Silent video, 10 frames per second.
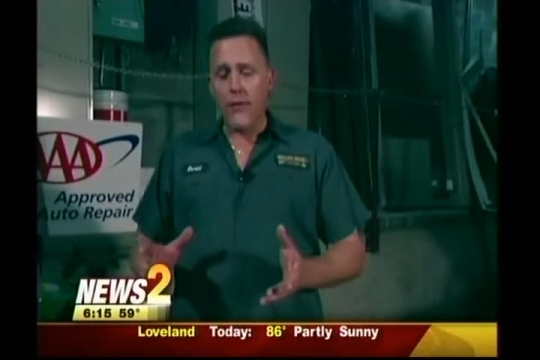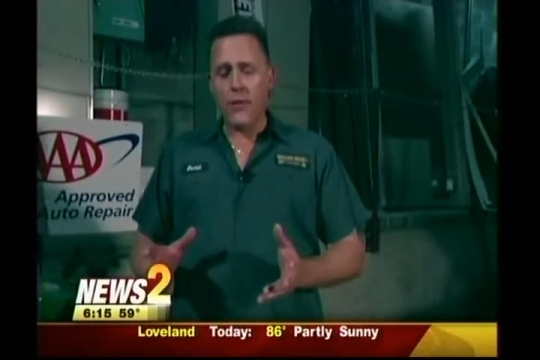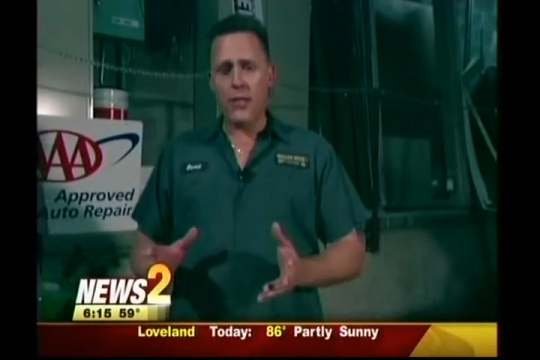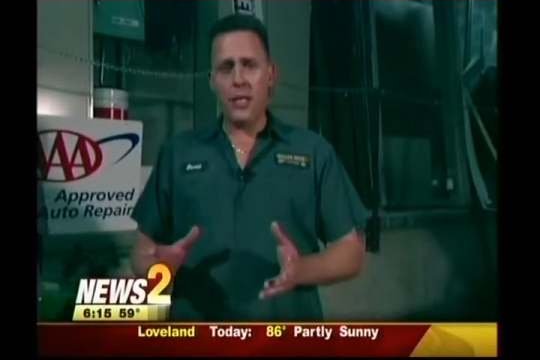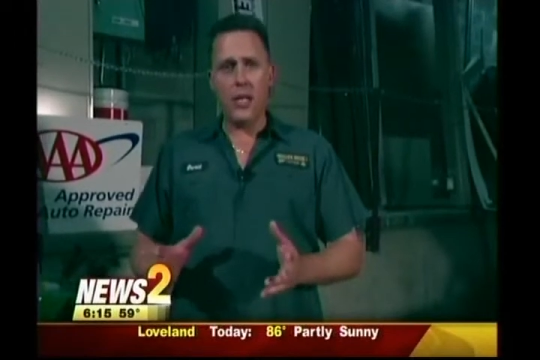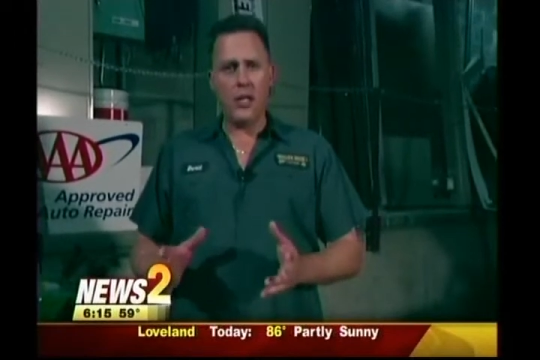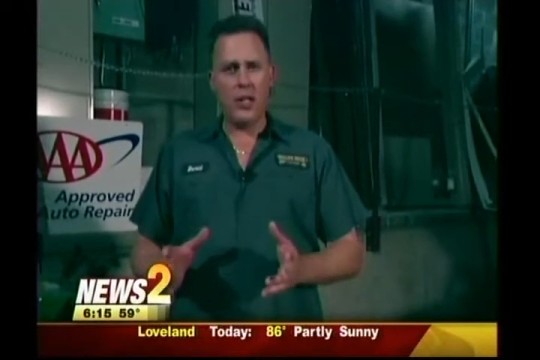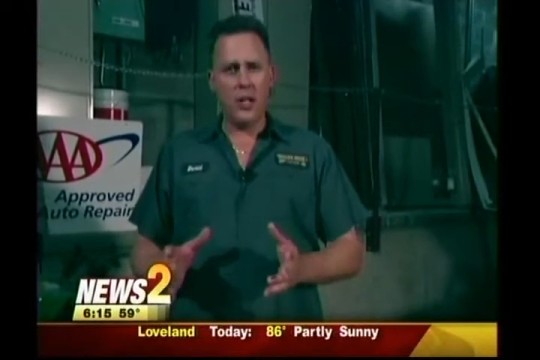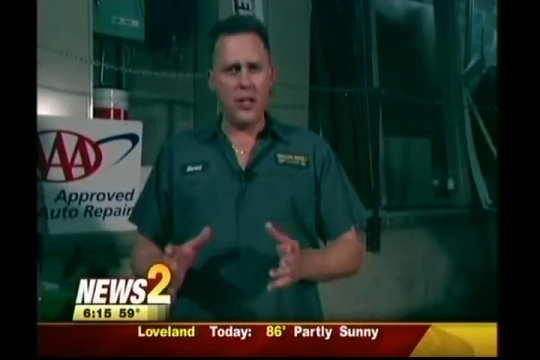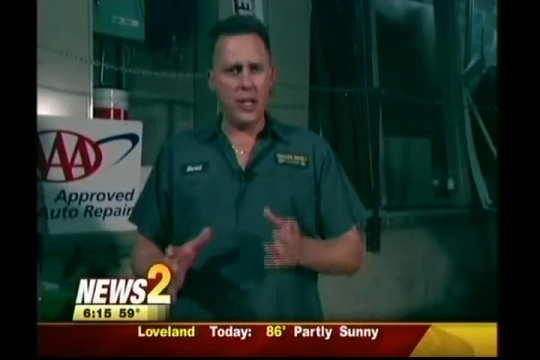The first thing that you
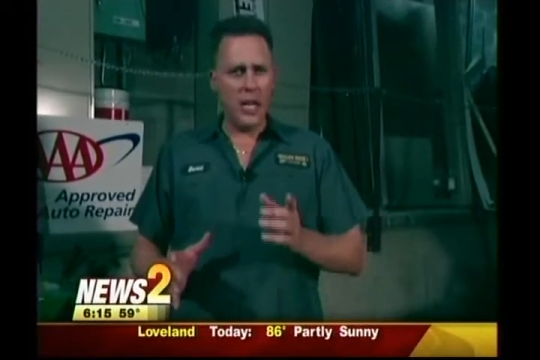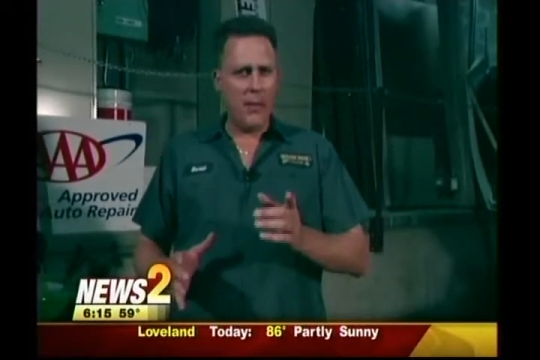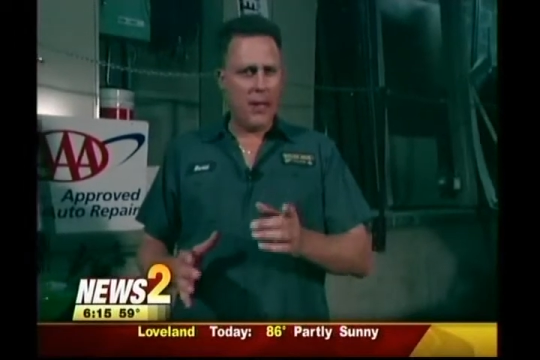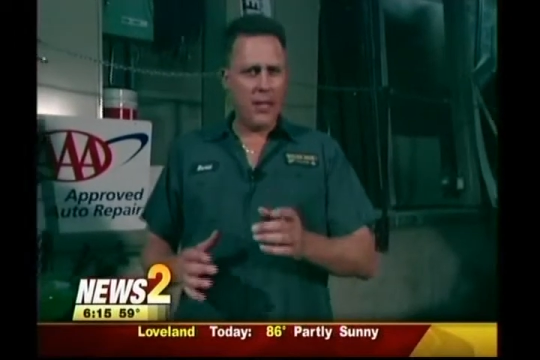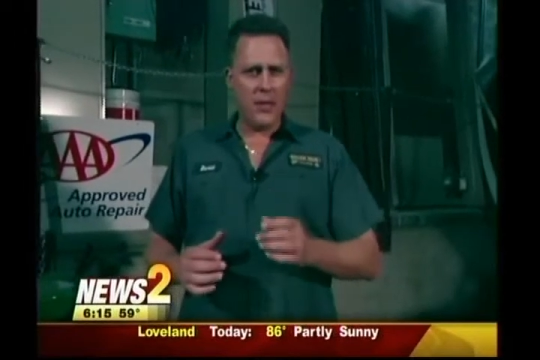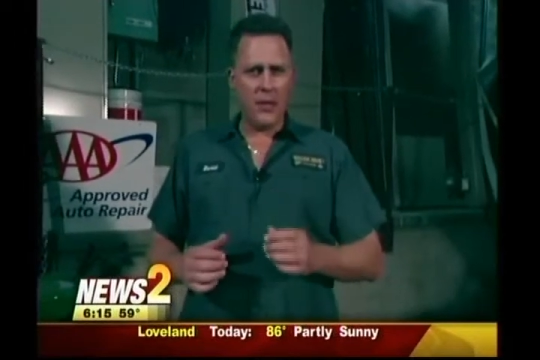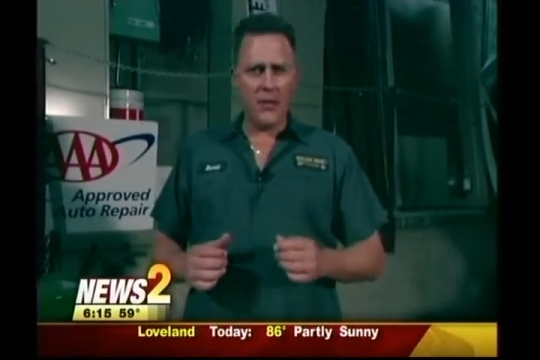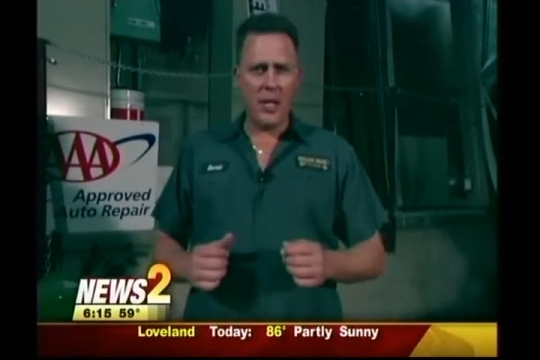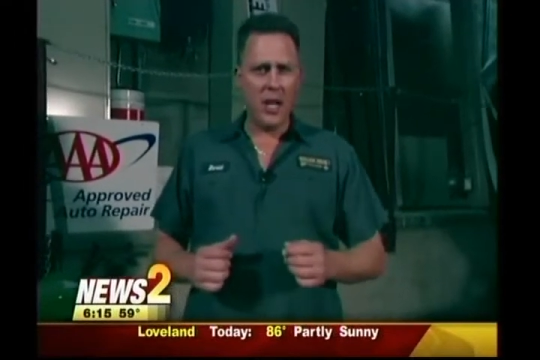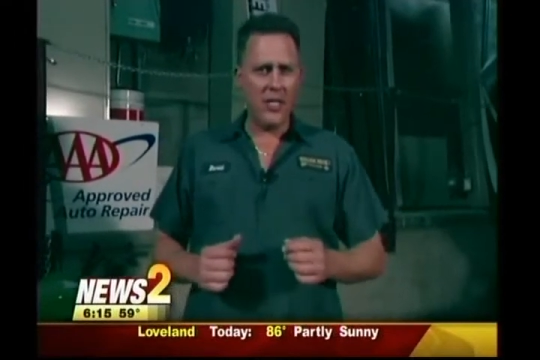should understand about these
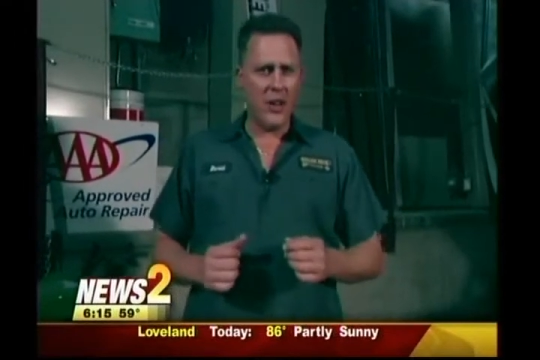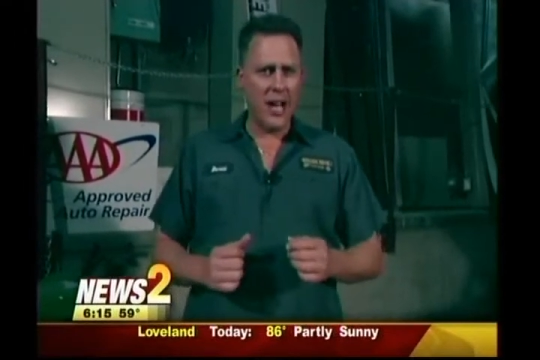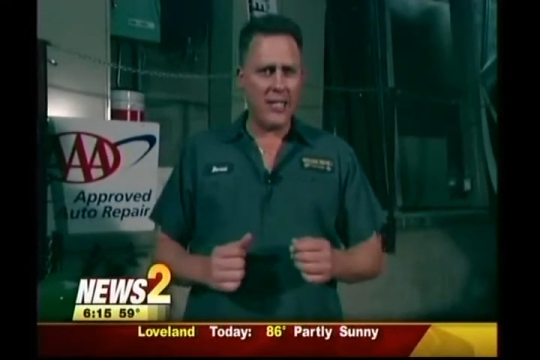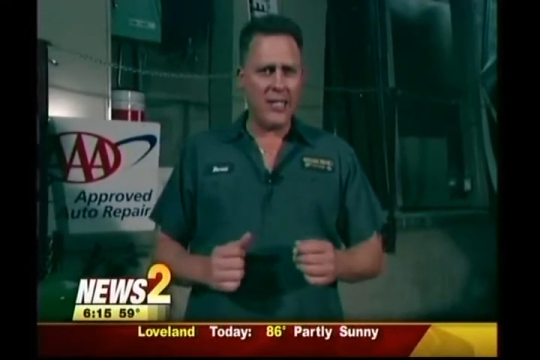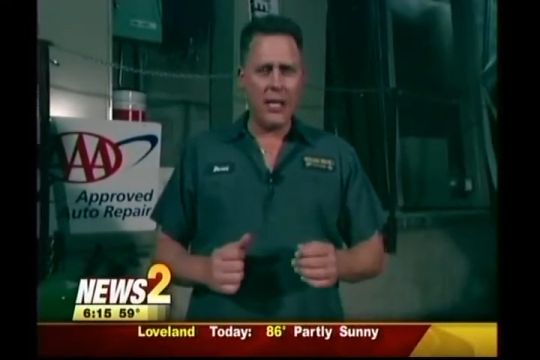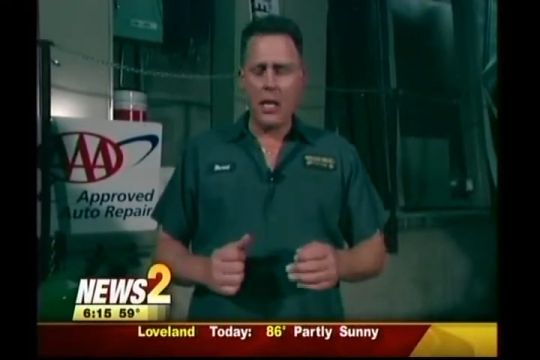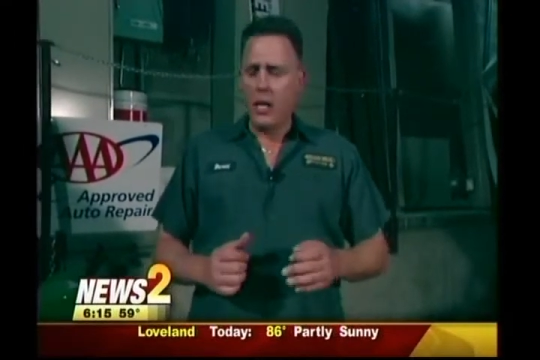service contracts,